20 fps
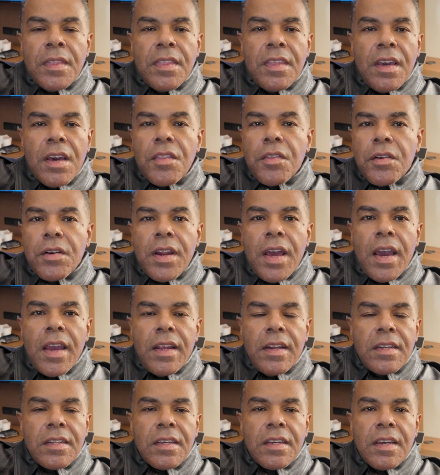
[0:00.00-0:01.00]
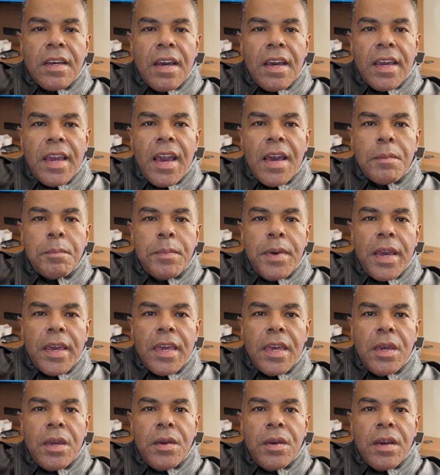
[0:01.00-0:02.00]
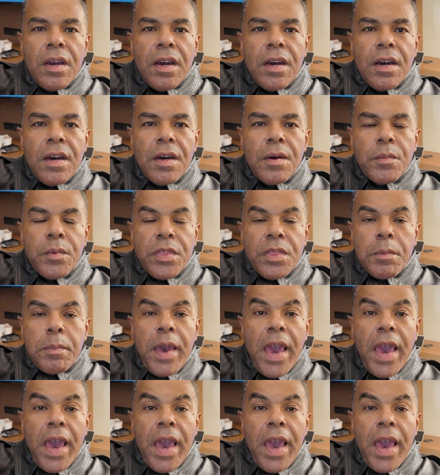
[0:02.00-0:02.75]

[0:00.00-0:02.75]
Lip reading: The other night I got Becky with the